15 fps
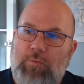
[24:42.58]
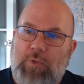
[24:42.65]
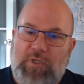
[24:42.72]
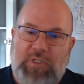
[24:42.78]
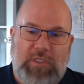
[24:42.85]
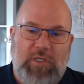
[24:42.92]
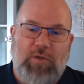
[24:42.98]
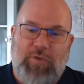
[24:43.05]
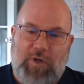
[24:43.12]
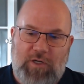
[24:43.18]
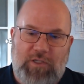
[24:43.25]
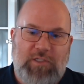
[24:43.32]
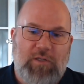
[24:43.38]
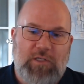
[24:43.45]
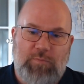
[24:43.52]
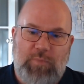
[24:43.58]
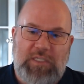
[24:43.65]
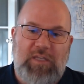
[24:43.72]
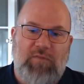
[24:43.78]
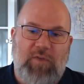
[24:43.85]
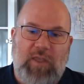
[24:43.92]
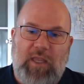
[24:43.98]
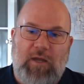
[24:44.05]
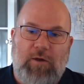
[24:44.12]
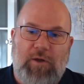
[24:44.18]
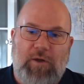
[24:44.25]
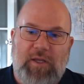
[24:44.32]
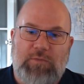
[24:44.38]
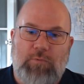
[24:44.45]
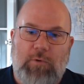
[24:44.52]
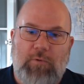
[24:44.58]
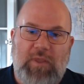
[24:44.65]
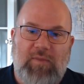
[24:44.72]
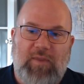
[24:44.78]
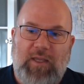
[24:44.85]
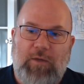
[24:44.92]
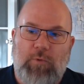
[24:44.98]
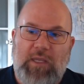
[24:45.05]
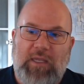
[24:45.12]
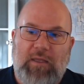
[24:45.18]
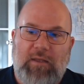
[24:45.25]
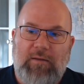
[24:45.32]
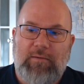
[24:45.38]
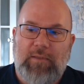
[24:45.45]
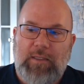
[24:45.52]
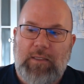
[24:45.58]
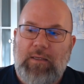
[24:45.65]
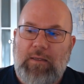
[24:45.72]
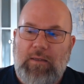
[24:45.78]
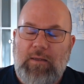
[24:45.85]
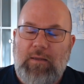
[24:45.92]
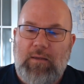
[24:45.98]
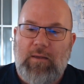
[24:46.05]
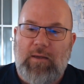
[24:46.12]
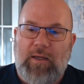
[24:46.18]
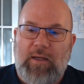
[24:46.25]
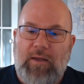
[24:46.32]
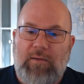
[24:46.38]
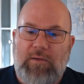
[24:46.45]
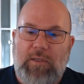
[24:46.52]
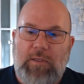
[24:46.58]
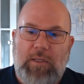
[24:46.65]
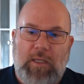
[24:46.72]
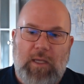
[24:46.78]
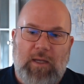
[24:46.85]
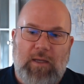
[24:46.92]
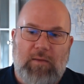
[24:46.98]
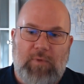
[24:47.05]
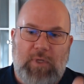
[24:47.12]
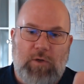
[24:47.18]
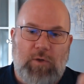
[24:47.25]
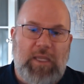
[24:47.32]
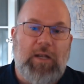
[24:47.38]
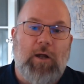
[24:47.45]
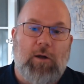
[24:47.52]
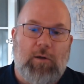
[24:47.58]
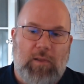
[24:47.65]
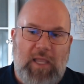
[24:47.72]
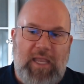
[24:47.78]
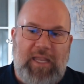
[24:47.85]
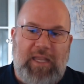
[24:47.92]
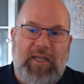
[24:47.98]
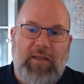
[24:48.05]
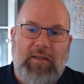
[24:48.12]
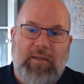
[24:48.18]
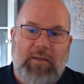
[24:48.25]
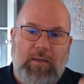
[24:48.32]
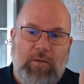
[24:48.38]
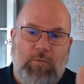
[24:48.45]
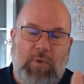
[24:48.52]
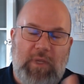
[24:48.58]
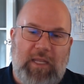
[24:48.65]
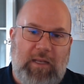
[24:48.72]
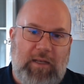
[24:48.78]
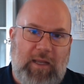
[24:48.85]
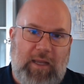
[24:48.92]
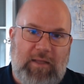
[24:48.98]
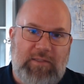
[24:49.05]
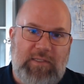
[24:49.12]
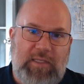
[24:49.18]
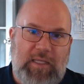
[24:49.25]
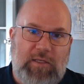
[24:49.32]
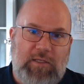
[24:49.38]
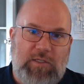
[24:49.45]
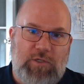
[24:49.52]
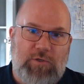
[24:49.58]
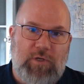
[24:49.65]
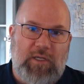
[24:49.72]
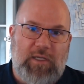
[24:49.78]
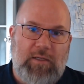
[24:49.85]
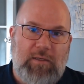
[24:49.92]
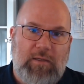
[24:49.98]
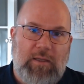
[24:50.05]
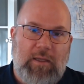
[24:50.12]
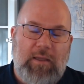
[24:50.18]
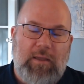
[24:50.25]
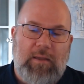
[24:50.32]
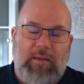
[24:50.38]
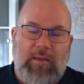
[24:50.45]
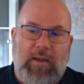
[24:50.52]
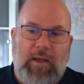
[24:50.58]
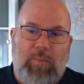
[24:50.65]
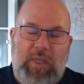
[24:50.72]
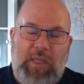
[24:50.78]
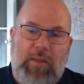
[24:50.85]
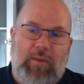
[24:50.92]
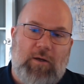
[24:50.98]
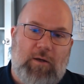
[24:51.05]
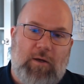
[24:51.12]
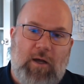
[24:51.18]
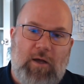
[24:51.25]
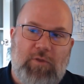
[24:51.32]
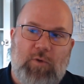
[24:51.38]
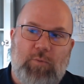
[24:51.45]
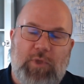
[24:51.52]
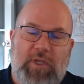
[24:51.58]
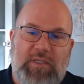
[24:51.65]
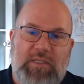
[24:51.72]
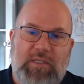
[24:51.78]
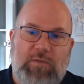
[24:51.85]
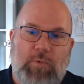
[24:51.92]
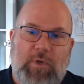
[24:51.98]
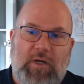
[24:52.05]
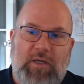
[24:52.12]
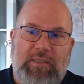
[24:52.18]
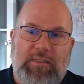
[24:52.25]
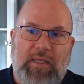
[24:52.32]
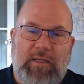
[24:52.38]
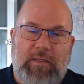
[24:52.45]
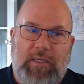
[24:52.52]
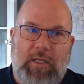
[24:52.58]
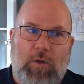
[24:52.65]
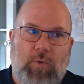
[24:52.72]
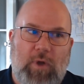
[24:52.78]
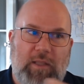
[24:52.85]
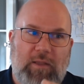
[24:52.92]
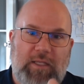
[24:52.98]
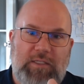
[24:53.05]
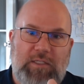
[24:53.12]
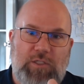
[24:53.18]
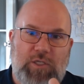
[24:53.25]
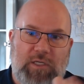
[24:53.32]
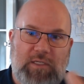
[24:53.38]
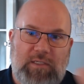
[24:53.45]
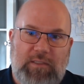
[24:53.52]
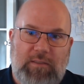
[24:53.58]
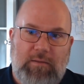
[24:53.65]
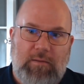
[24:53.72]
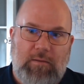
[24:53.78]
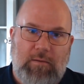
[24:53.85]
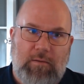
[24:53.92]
there are still specific areas where we think we can, in our lane, we can enhance the industry. And then there are other places where it's like, let's just